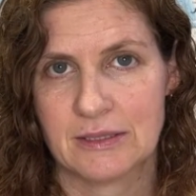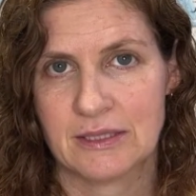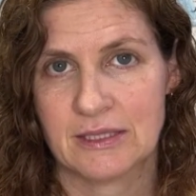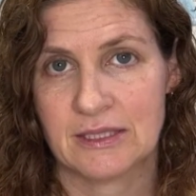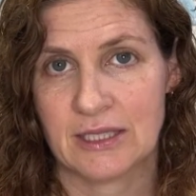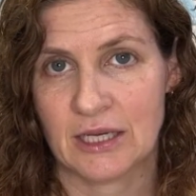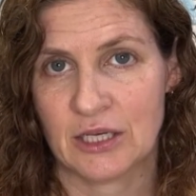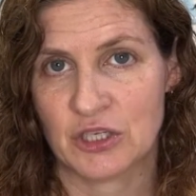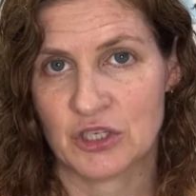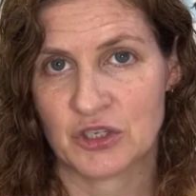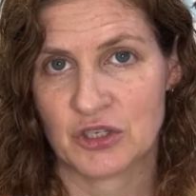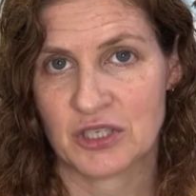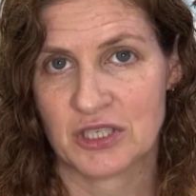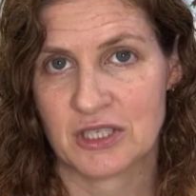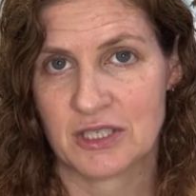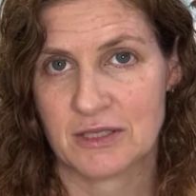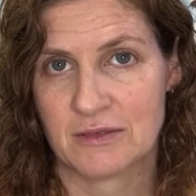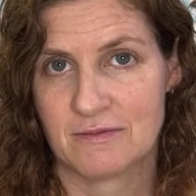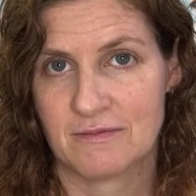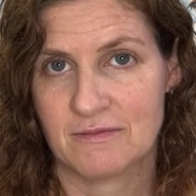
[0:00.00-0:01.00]

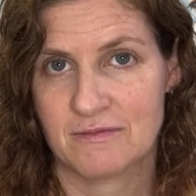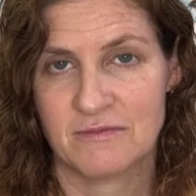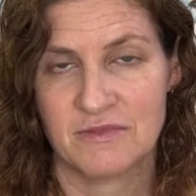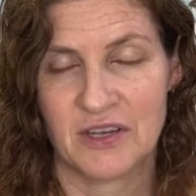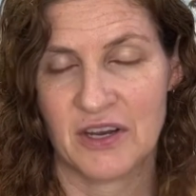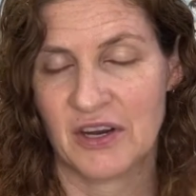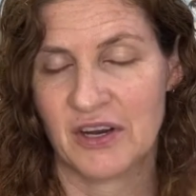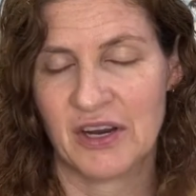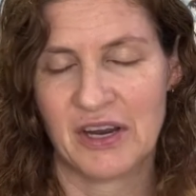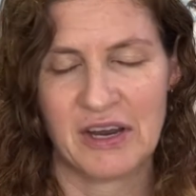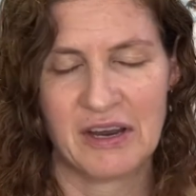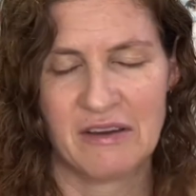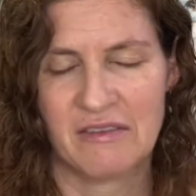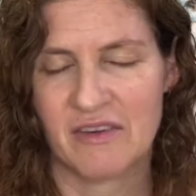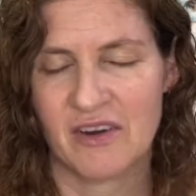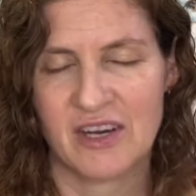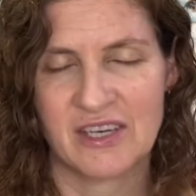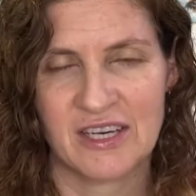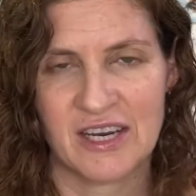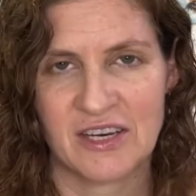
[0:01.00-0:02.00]
Dangerous, very,
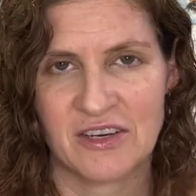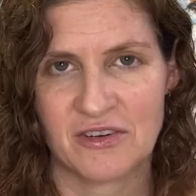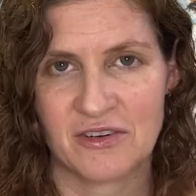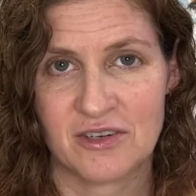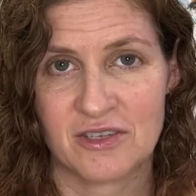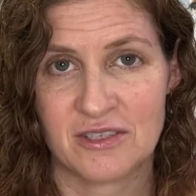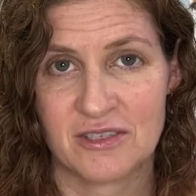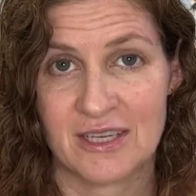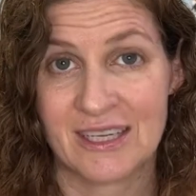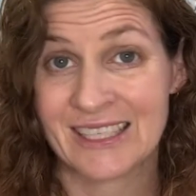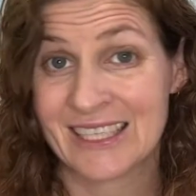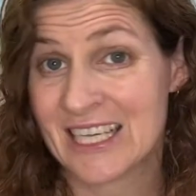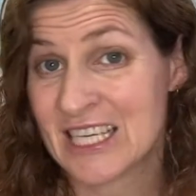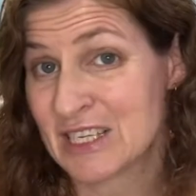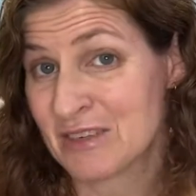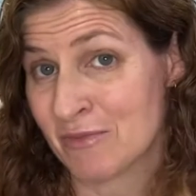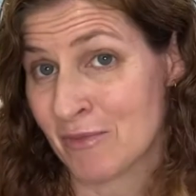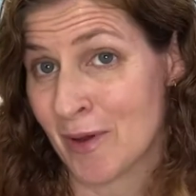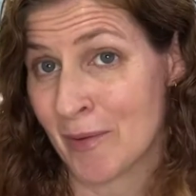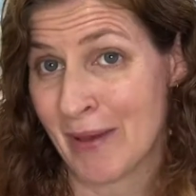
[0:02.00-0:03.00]
very dangerous, at
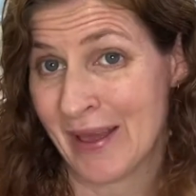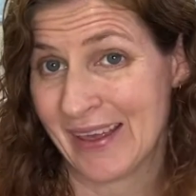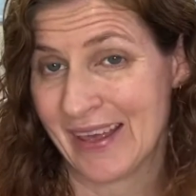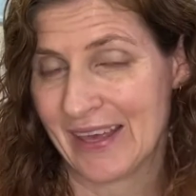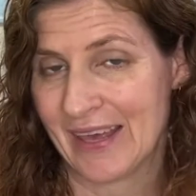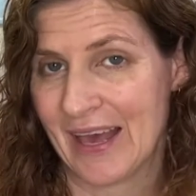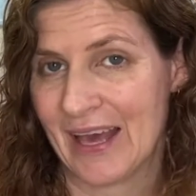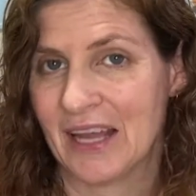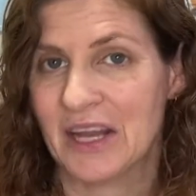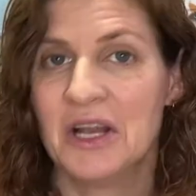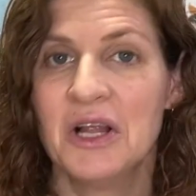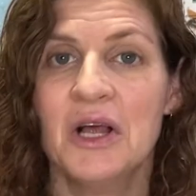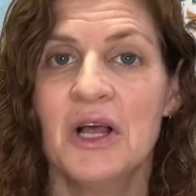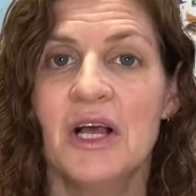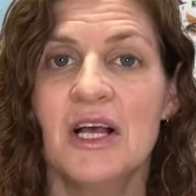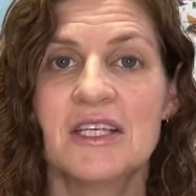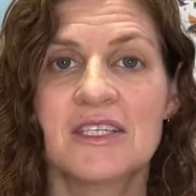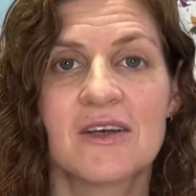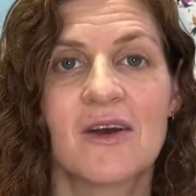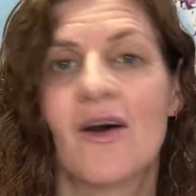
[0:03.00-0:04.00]
least for my bank account.
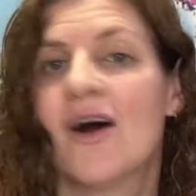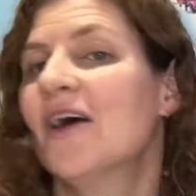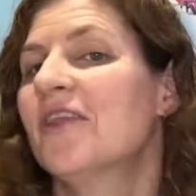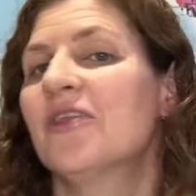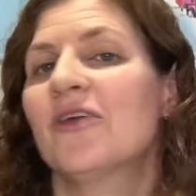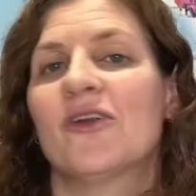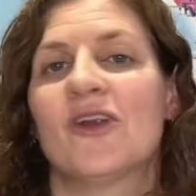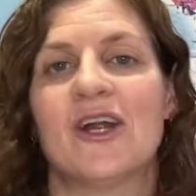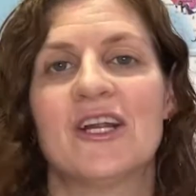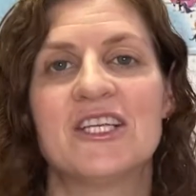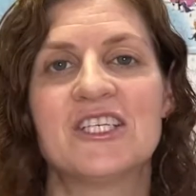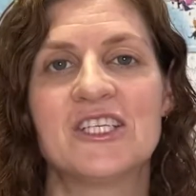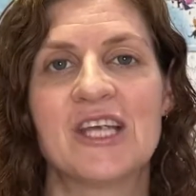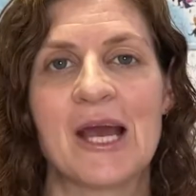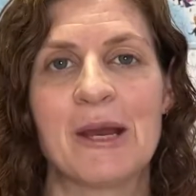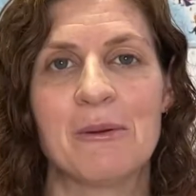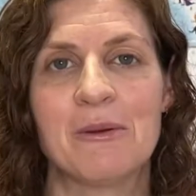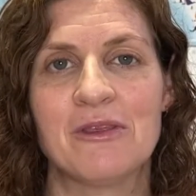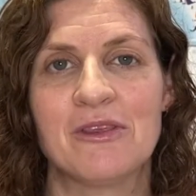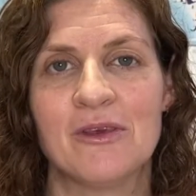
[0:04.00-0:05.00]
So I thought I'd
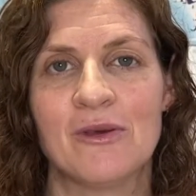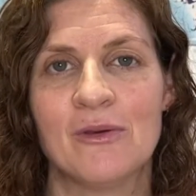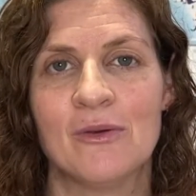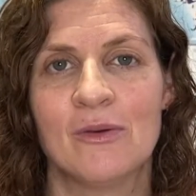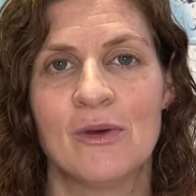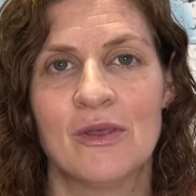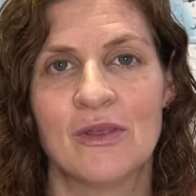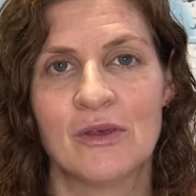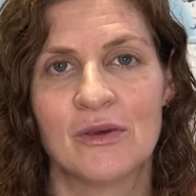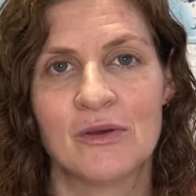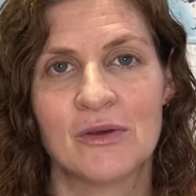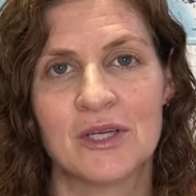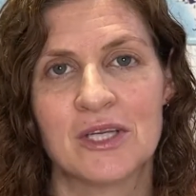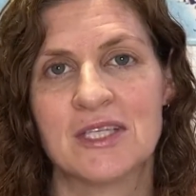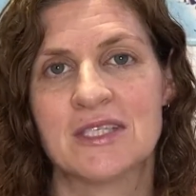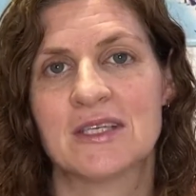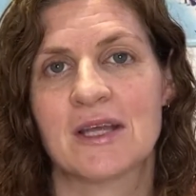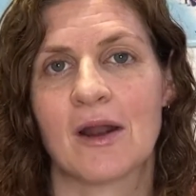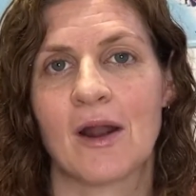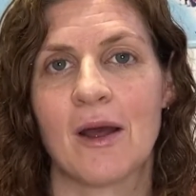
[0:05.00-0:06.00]
share with you the
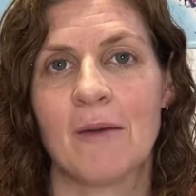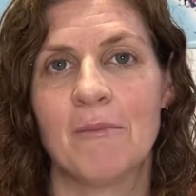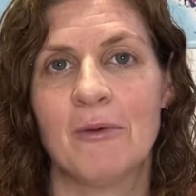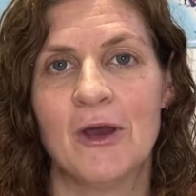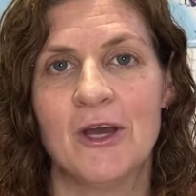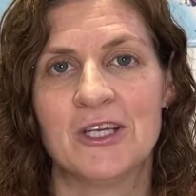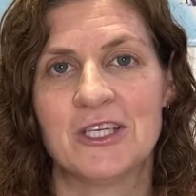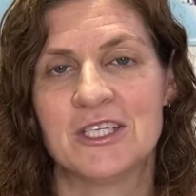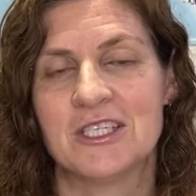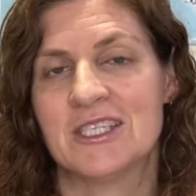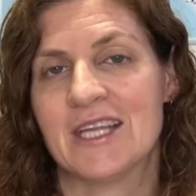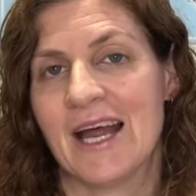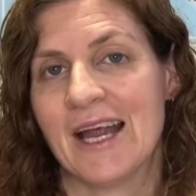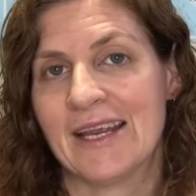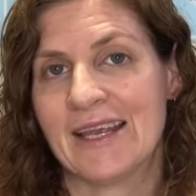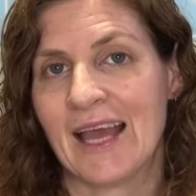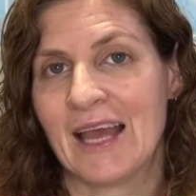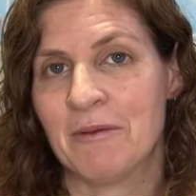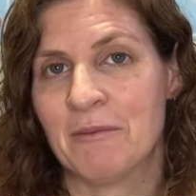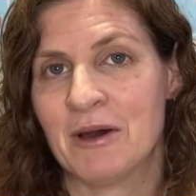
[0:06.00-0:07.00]
goodies that I purchased at
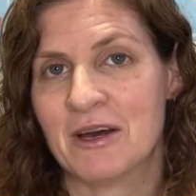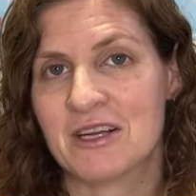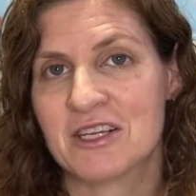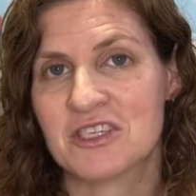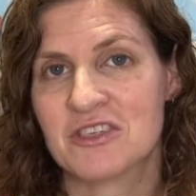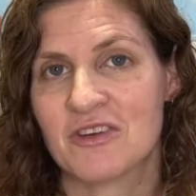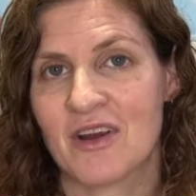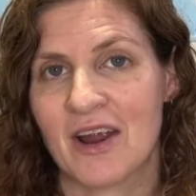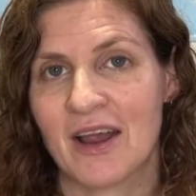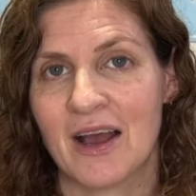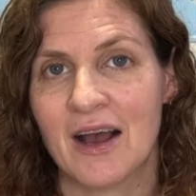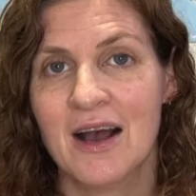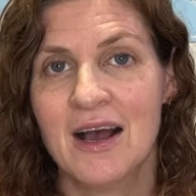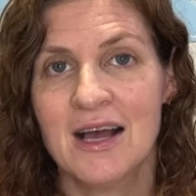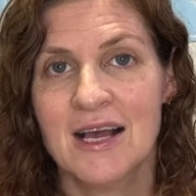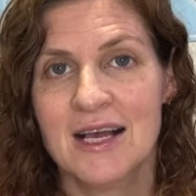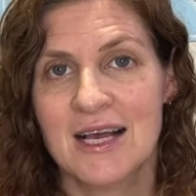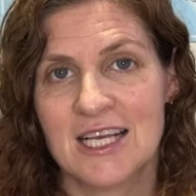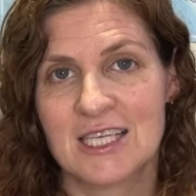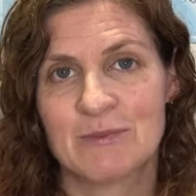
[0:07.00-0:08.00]
Kmart Australia,
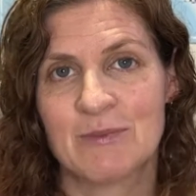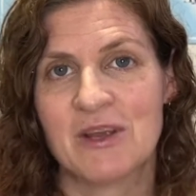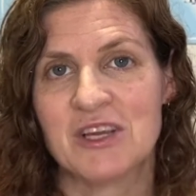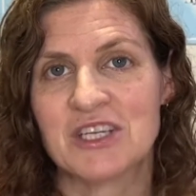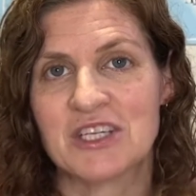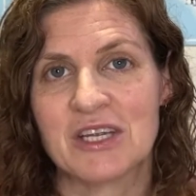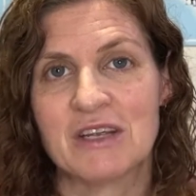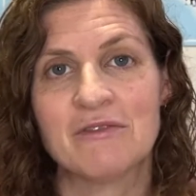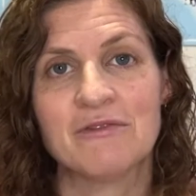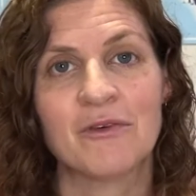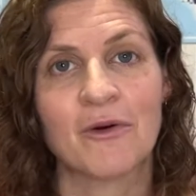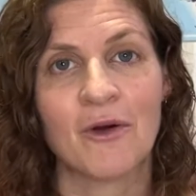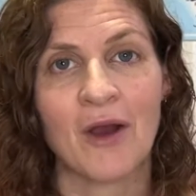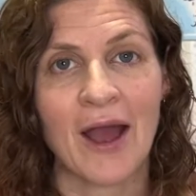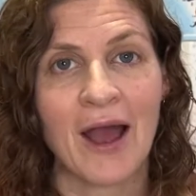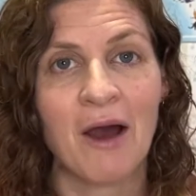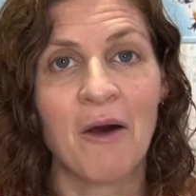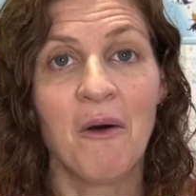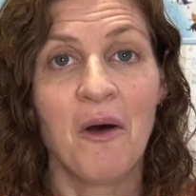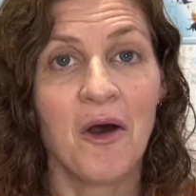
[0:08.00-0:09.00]
especially for
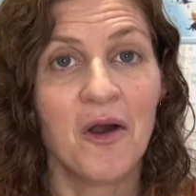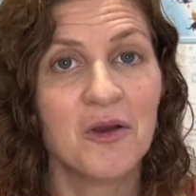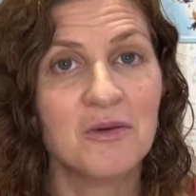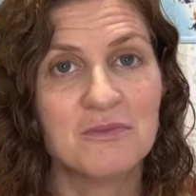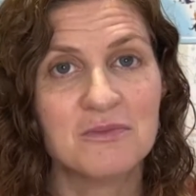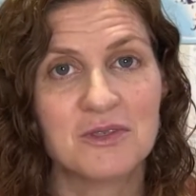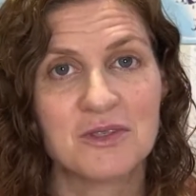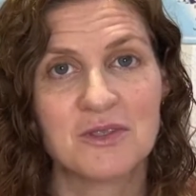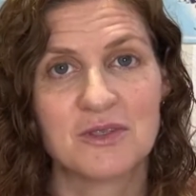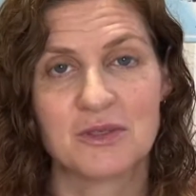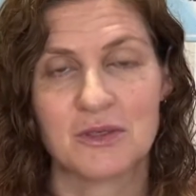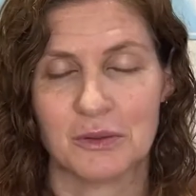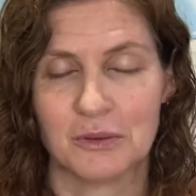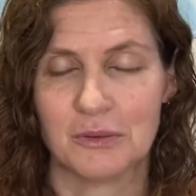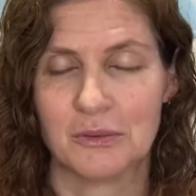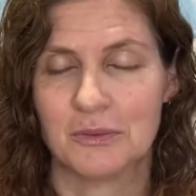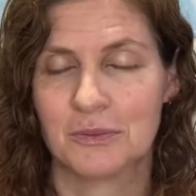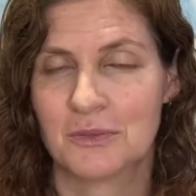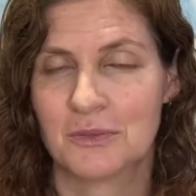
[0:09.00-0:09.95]
our homeschool.